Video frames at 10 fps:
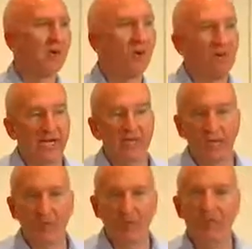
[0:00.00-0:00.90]
but what I
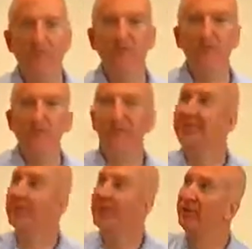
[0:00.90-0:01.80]
don't want you to do
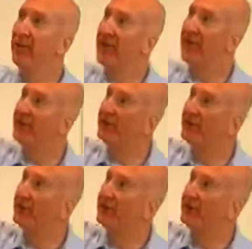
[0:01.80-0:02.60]
is when you add a new